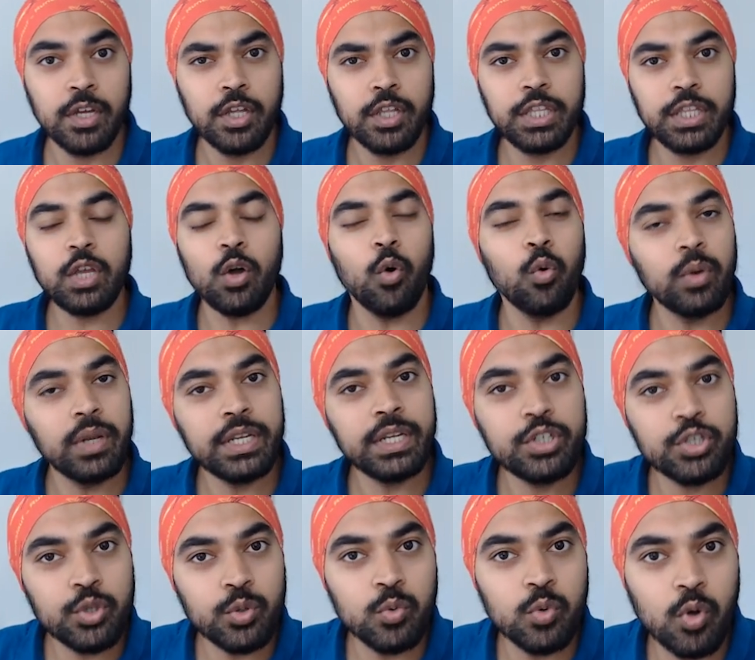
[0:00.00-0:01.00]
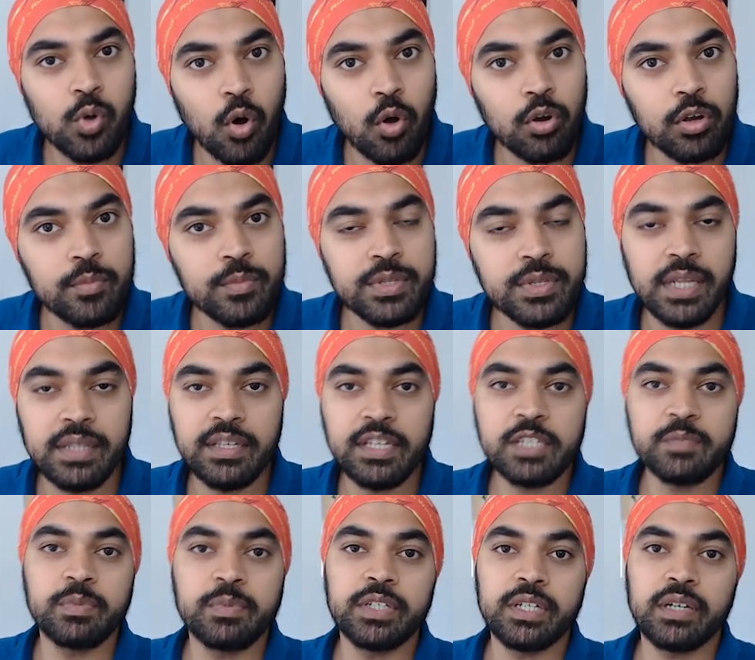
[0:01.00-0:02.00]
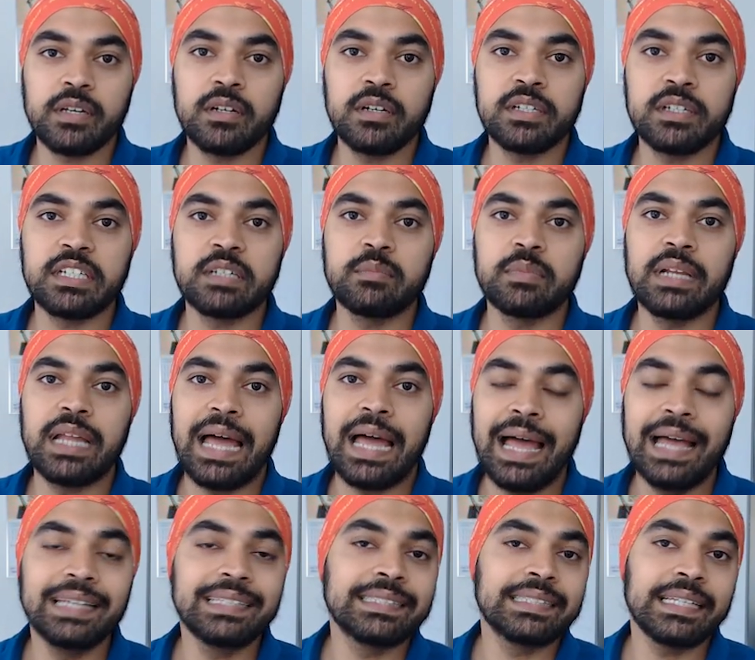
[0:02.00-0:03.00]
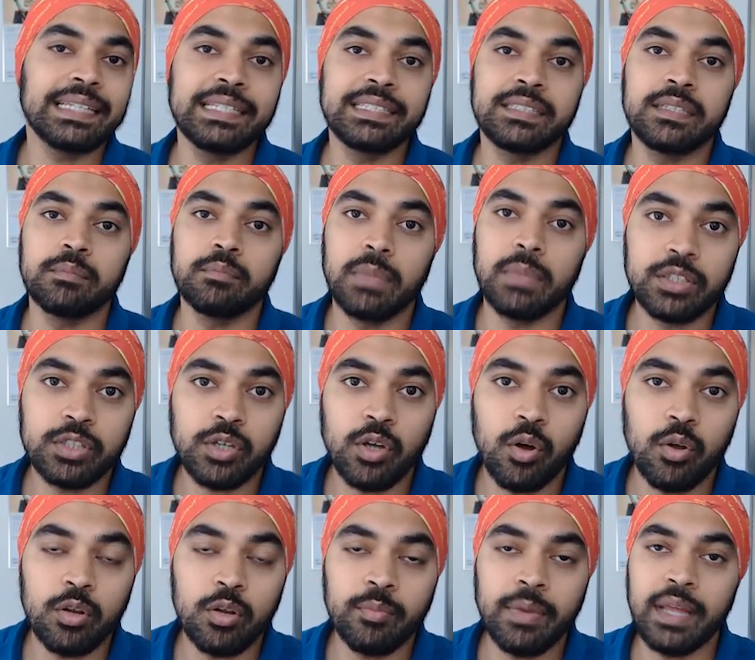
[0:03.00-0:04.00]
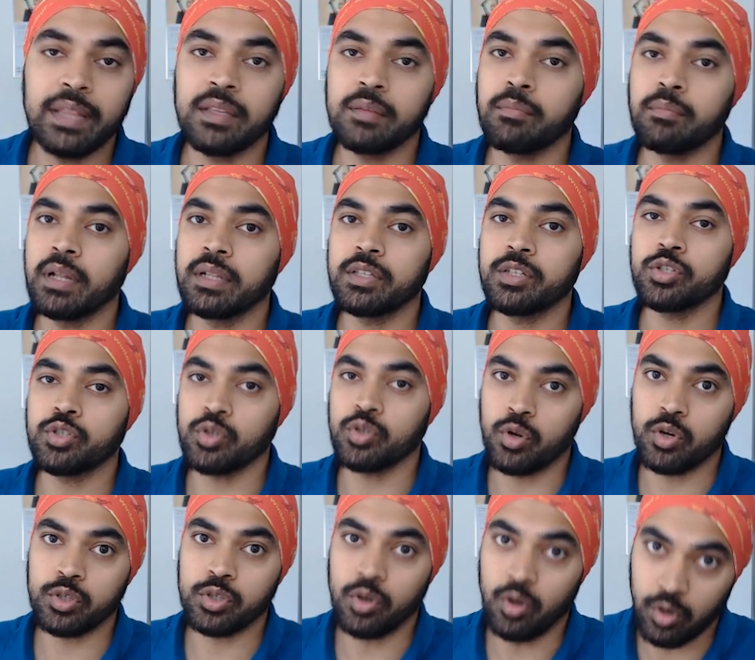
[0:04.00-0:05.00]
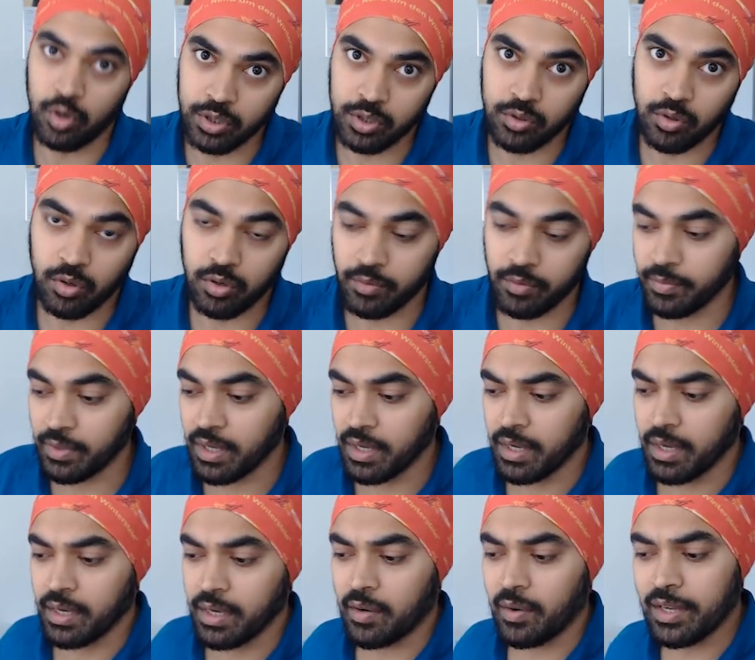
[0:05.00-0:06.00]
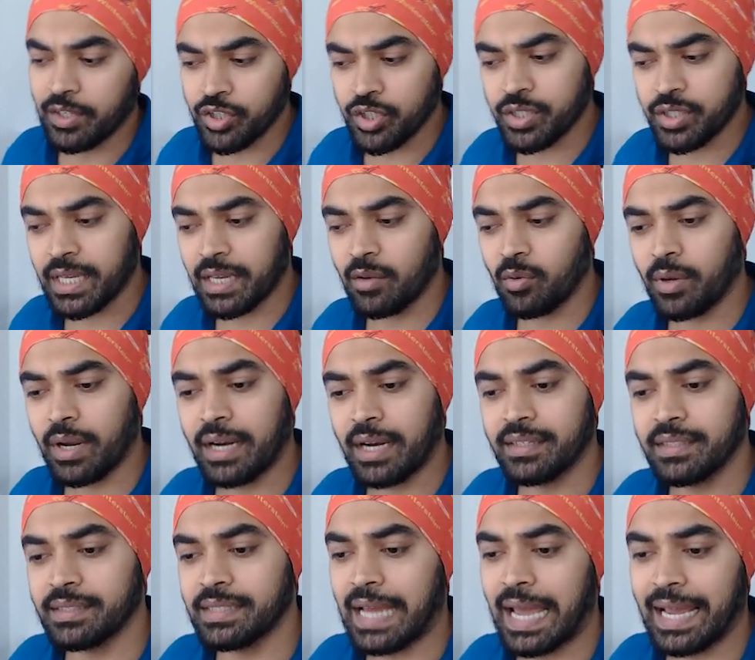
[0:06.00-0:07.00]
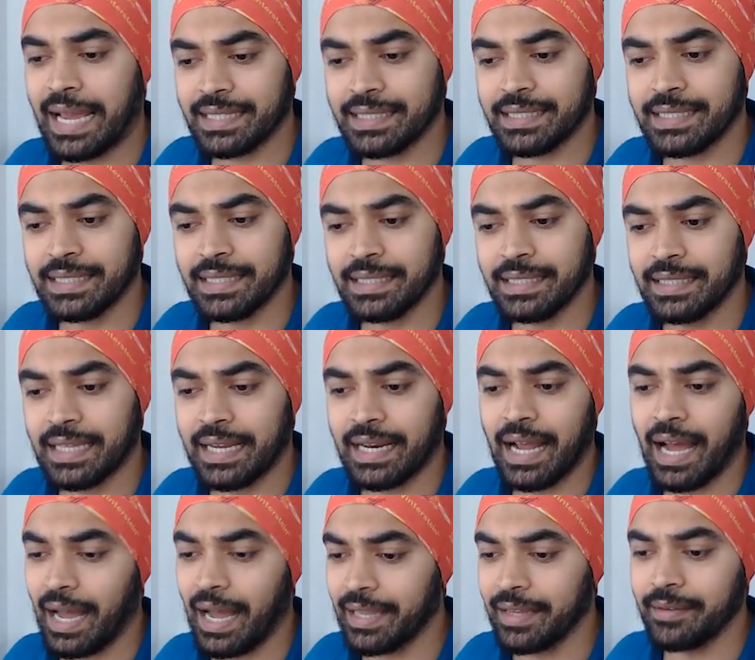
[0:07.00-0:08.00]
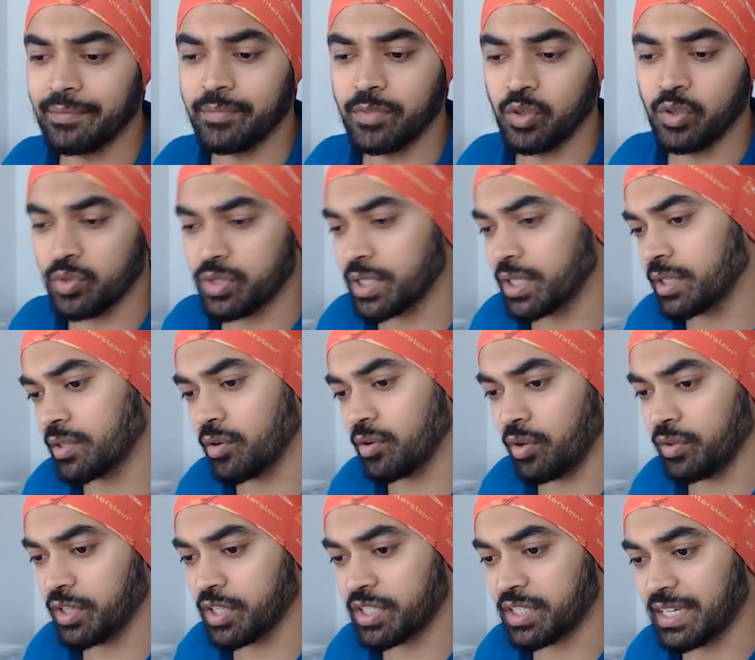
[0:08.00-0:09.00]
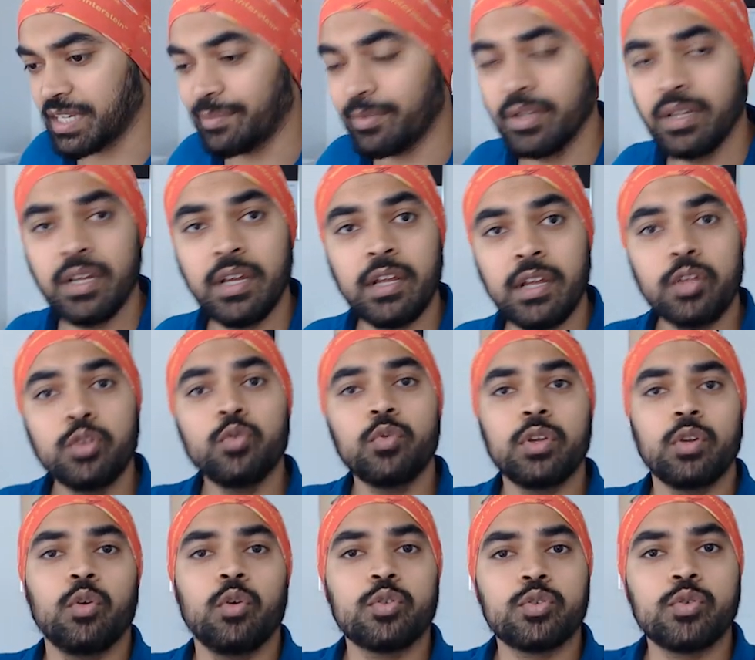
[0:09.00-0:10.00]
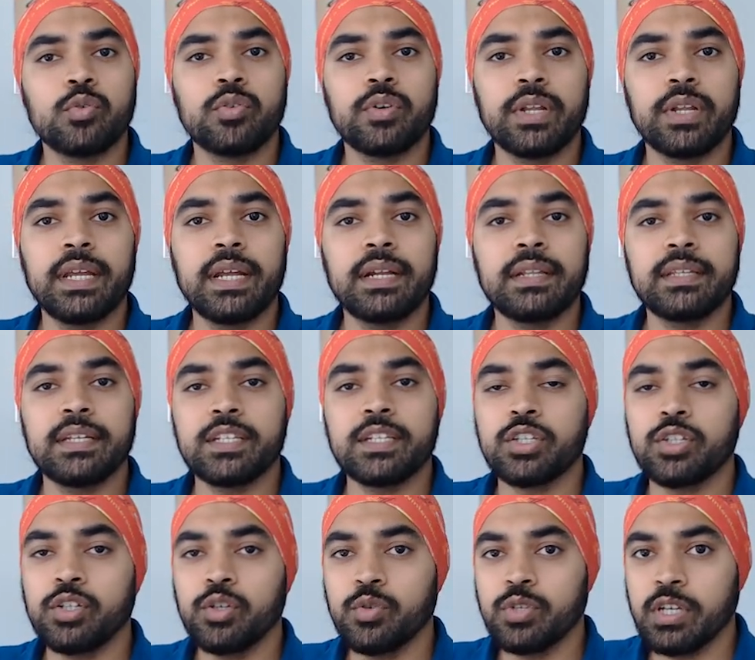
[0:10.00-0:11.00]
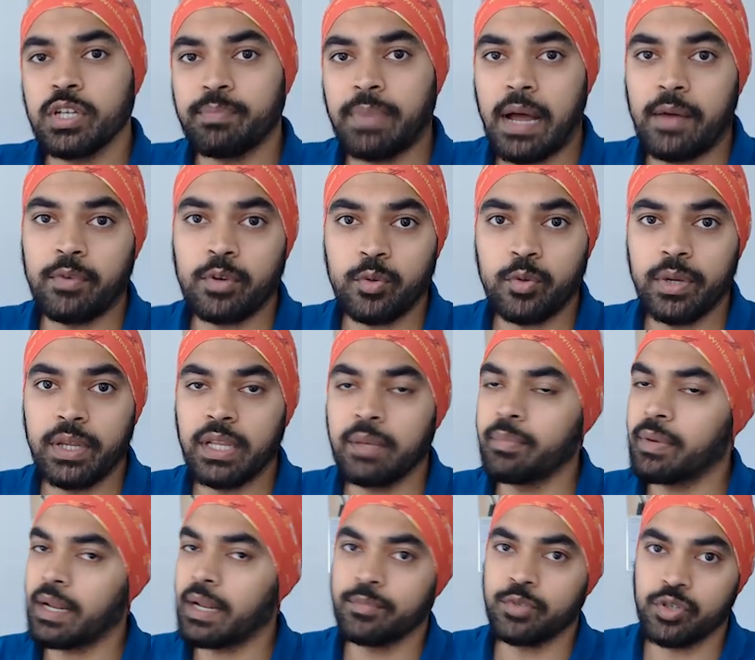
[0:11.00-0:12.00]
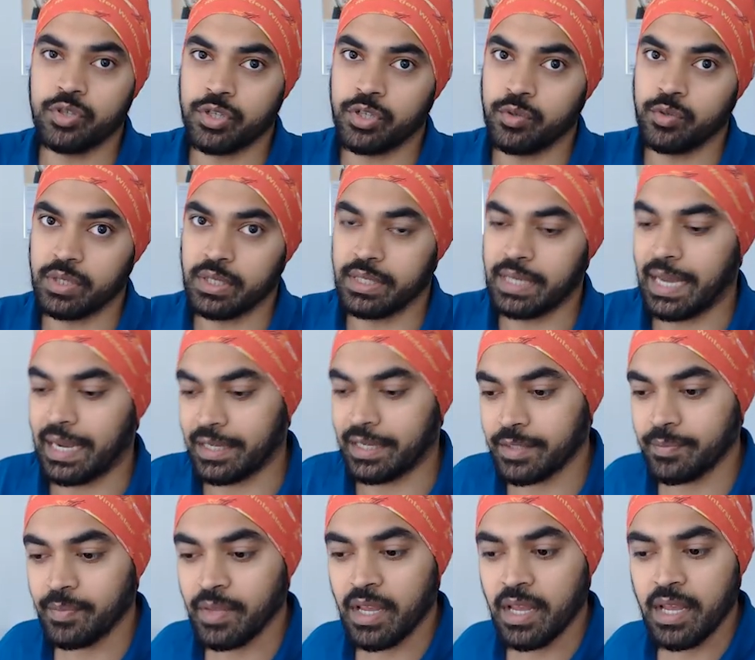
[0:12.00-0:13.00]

The only two columns that this particular table has is the month column and the month sort order column. Now let's just take a look at the DAX that I am using on this table. Now you can also create this using Power Query, but I'm just using DAX.